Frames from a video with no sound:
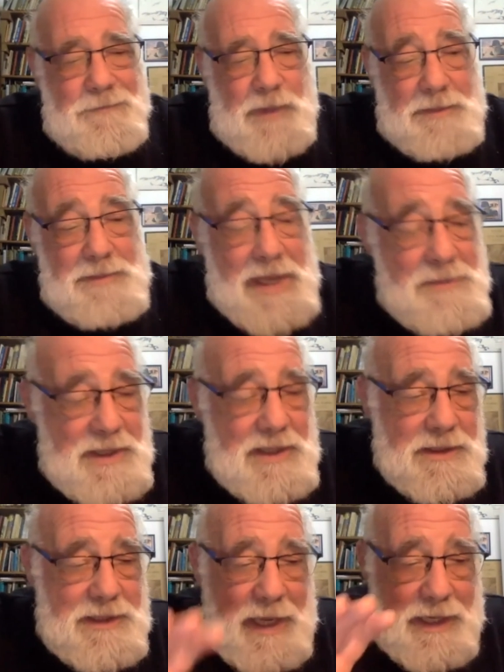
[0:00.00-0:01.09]
and maybe
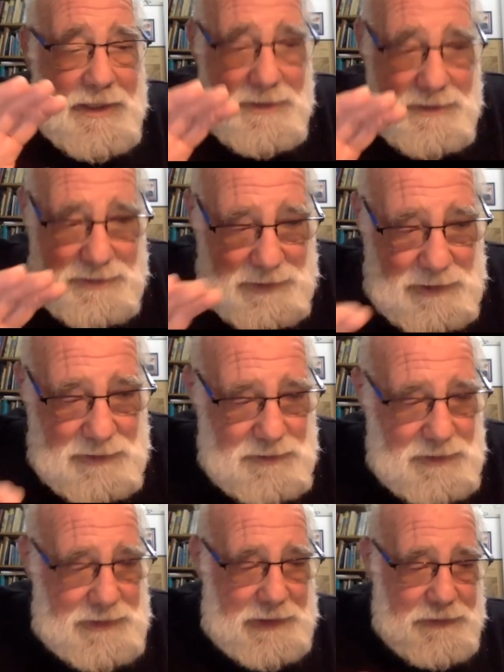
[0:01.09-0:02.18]
it'll take, you know,
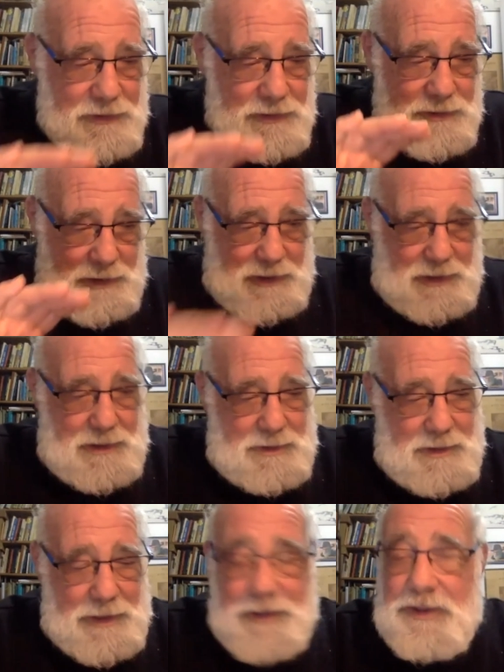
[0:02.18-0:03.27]

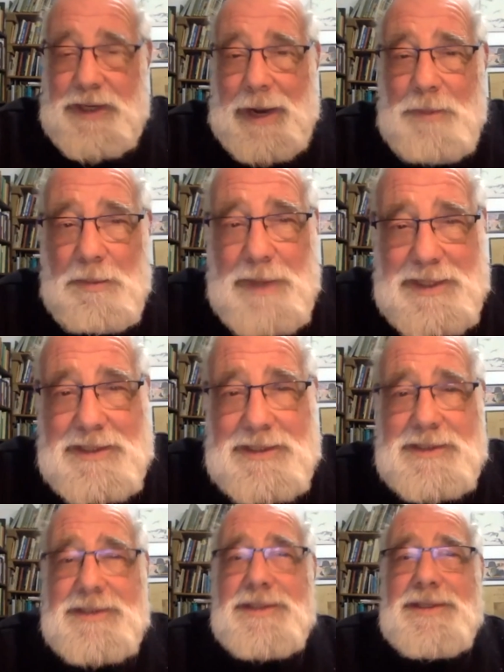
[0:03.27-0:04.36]
another couple months
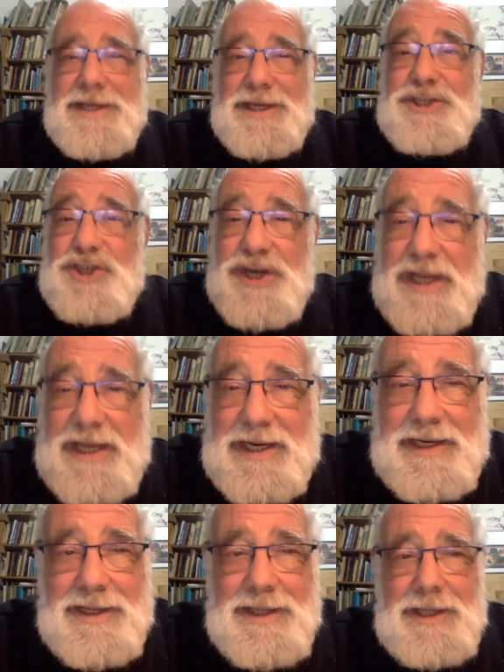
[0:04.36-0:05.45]
in
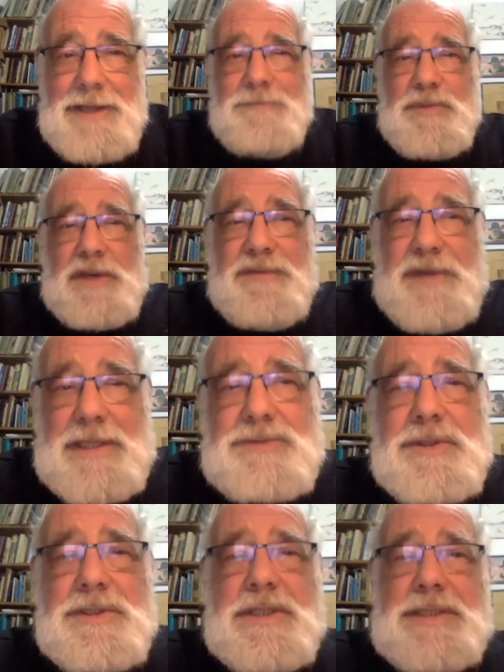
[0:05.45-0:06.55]
Jenin, if
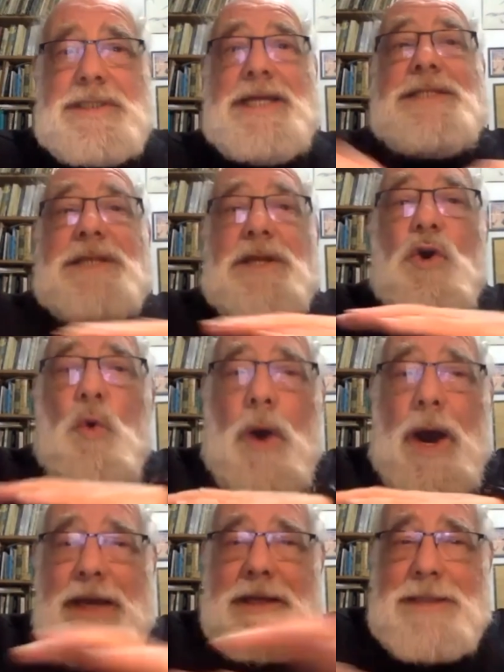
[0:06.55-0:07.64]
Israel succeeds in
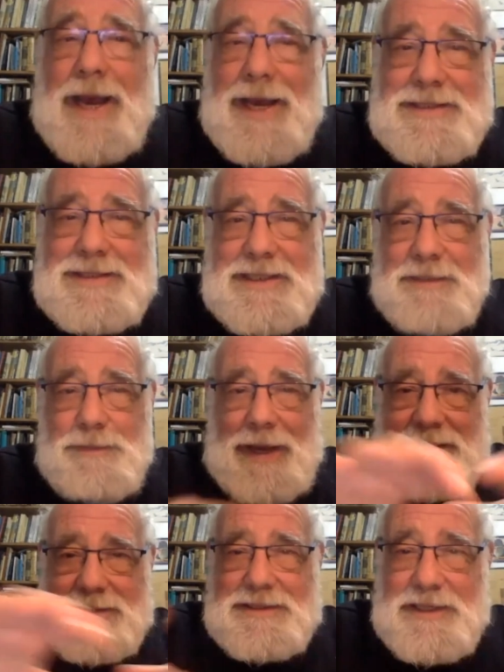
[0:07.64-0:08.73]
quietizing the
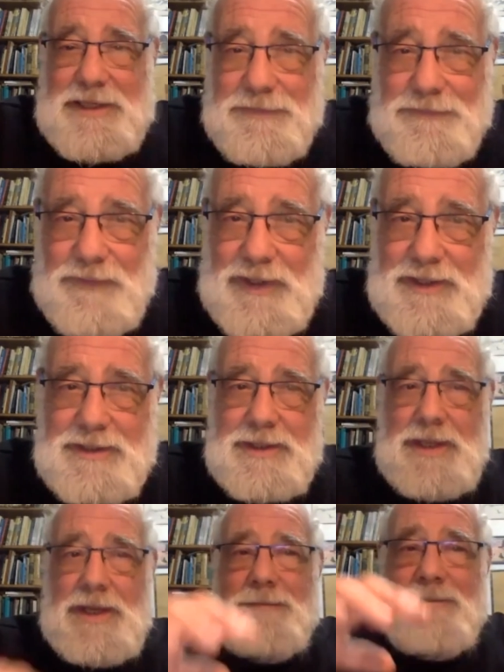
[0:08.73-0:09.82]
Palestinian front,
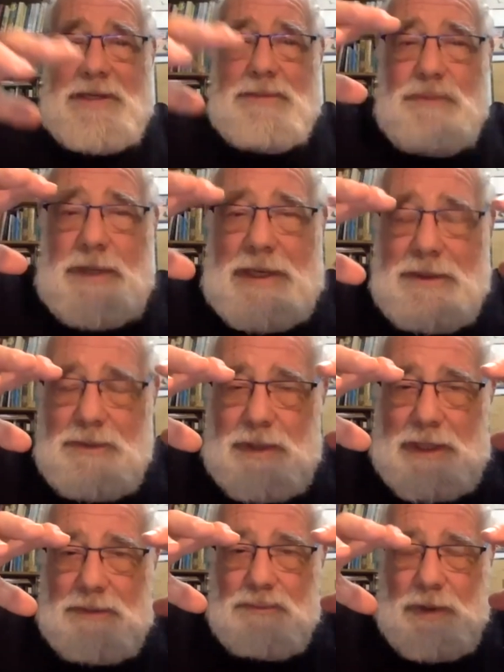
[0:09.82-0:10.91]

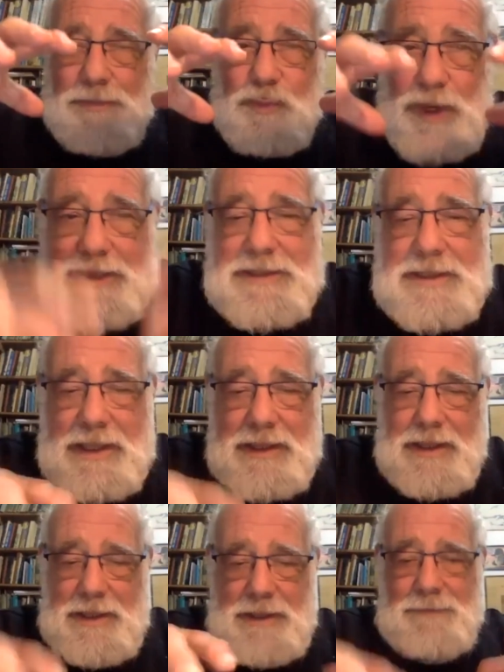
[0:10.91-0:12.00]
in repressing
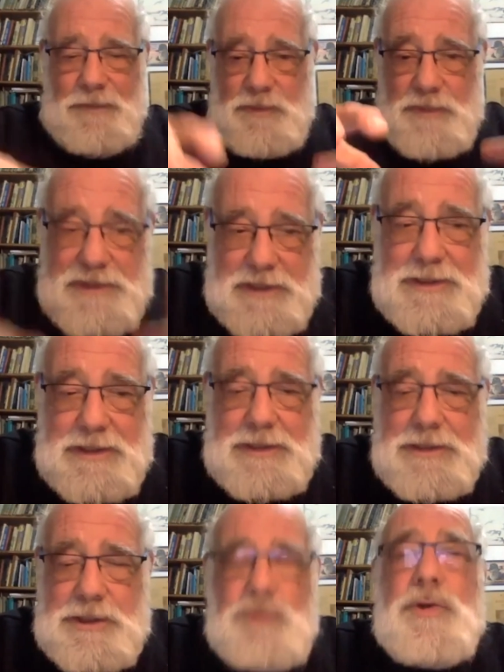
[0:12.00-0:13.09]
the
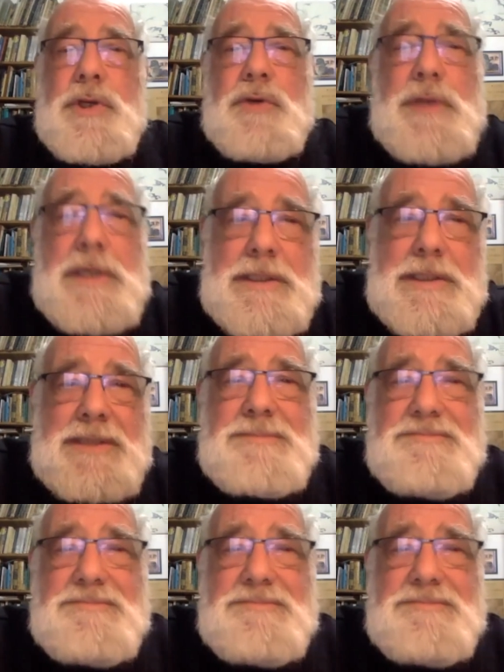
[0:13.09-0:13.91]
resistance to a degree that,